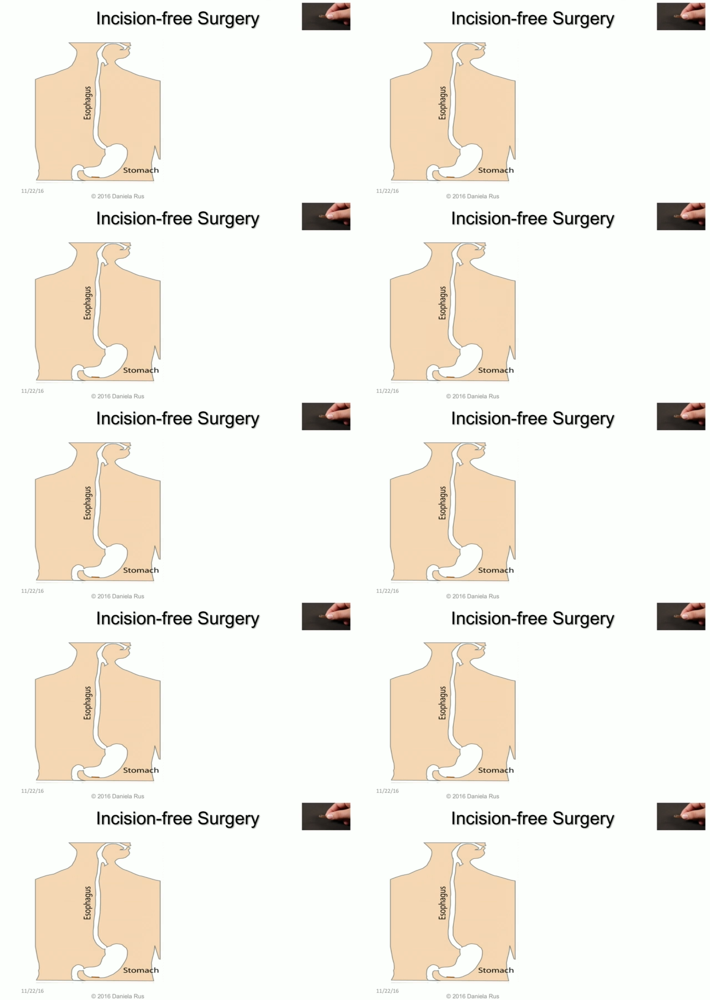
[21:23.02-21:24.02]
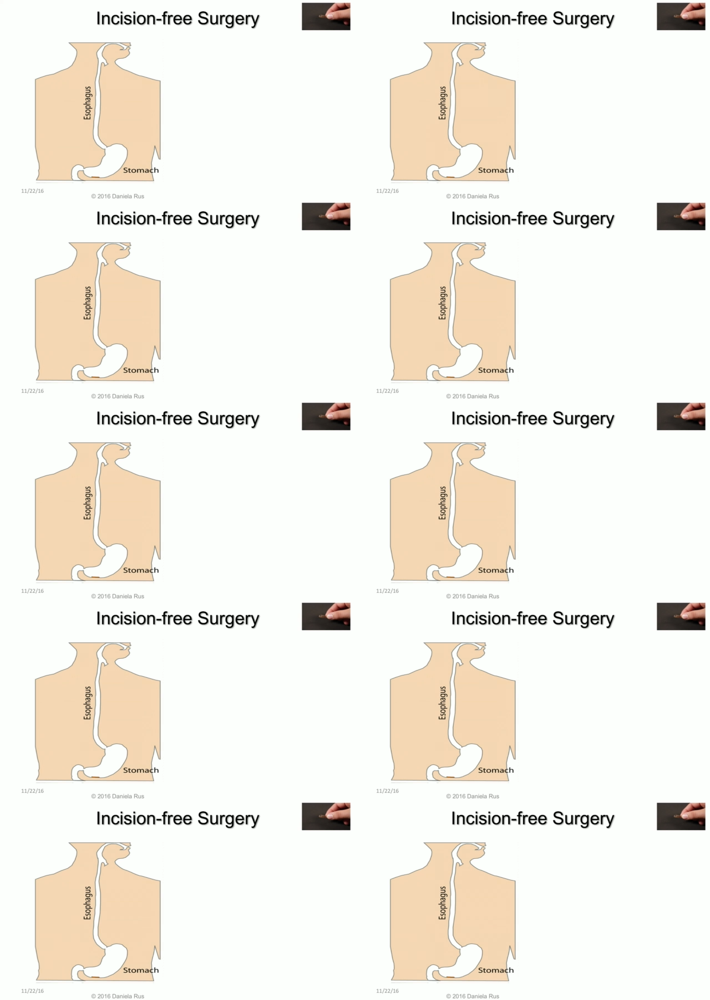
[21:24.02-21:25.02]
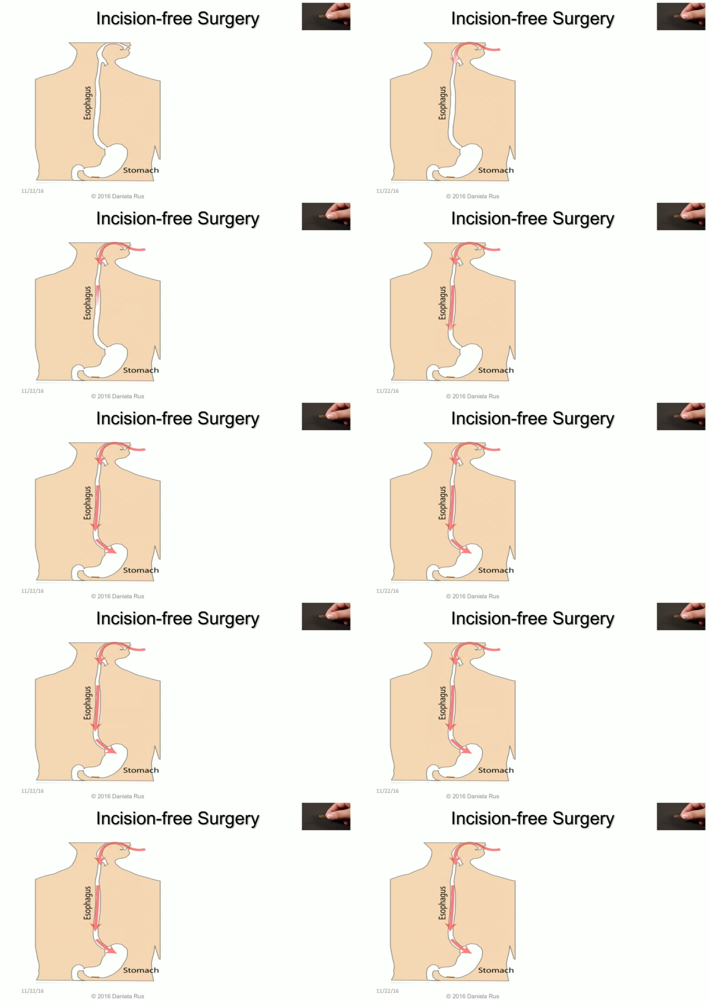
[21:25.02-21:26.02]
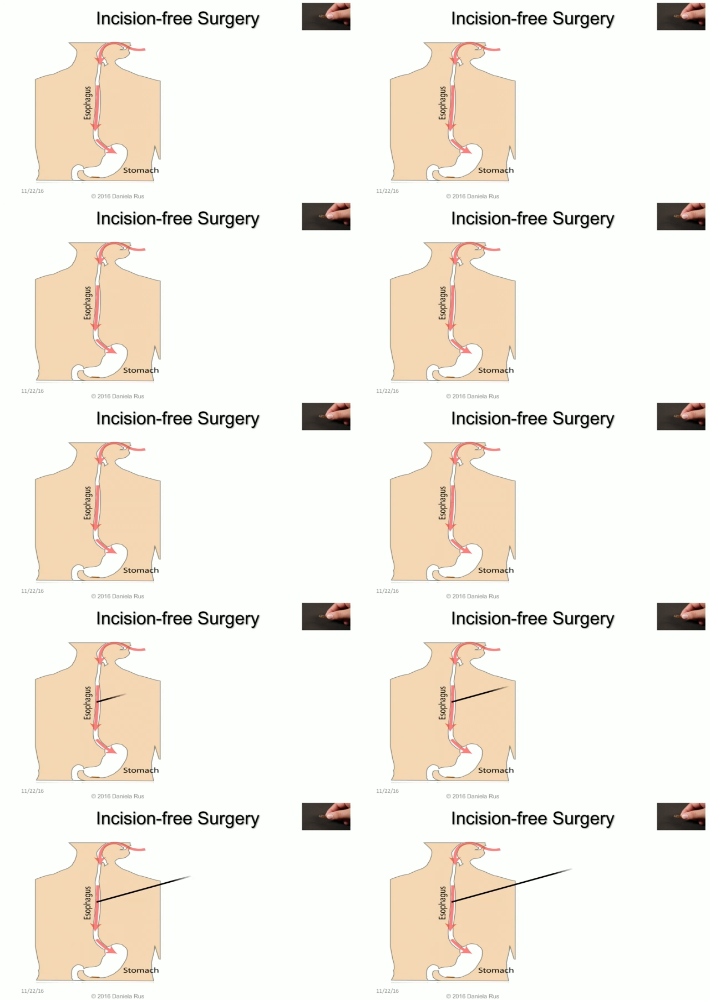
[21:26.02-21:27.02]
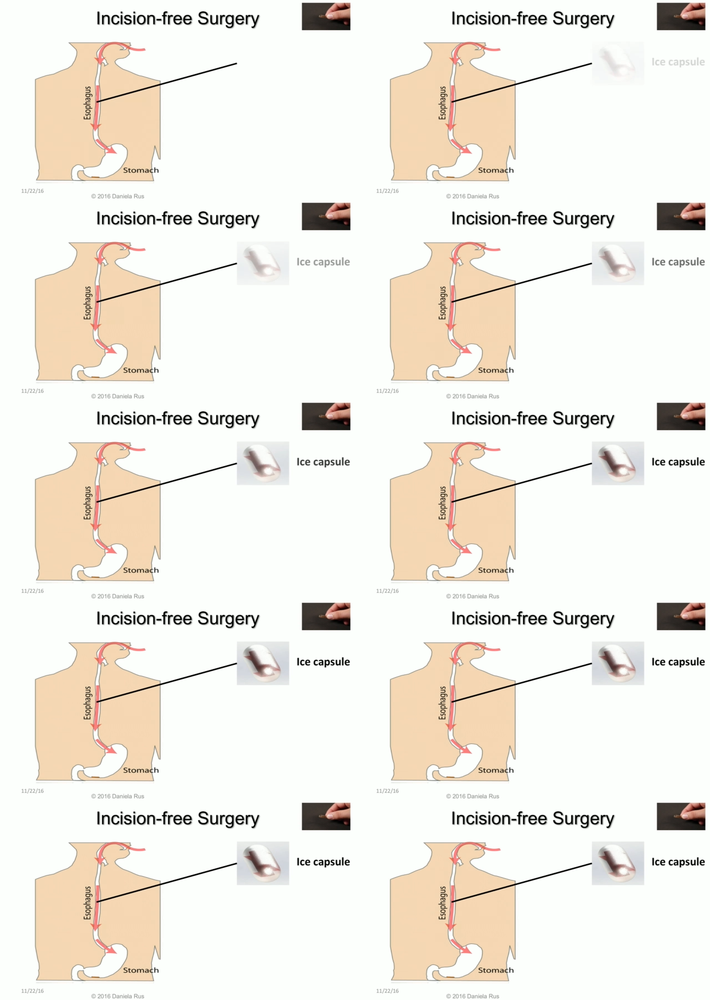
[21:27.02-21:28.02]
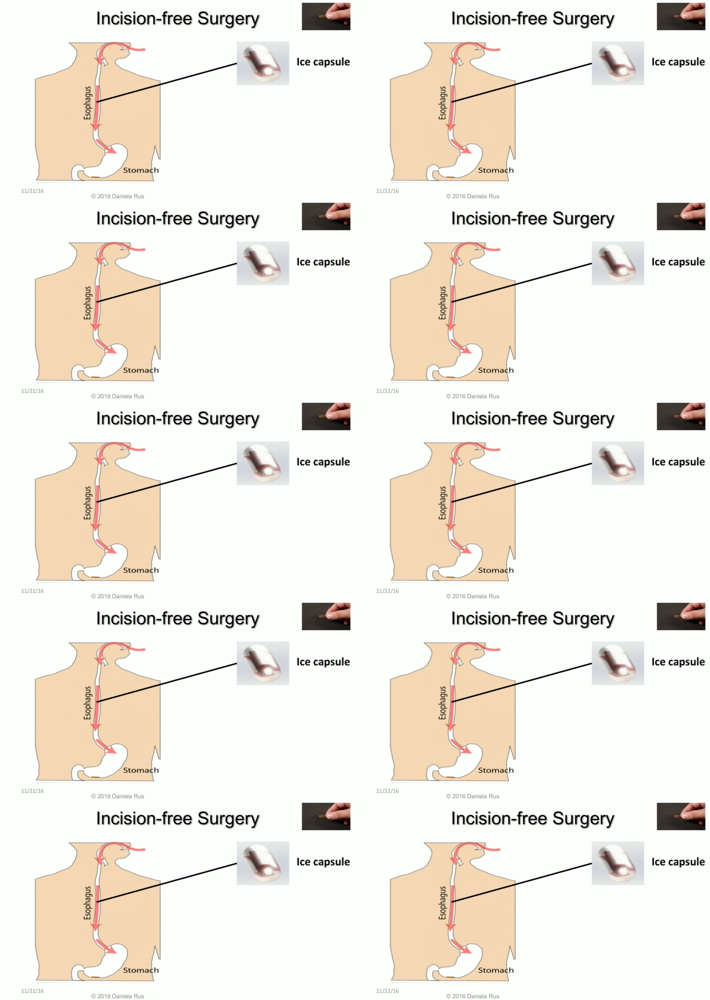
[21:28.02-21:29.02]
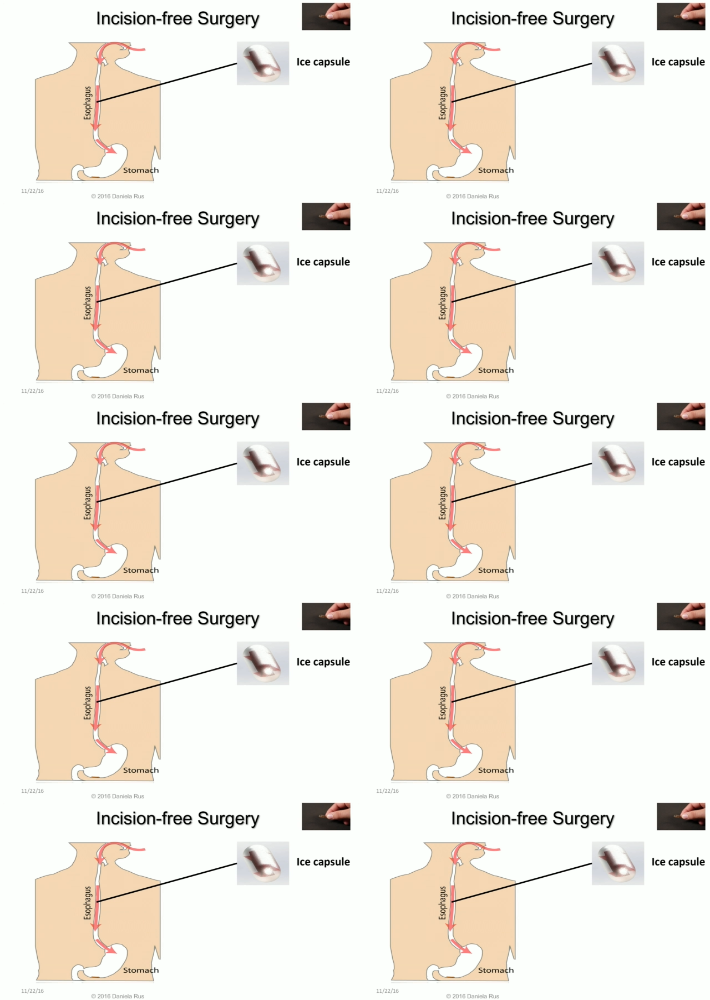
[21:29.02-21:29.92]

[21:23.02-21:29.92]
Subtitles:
No face is visible, so there are no lips to read.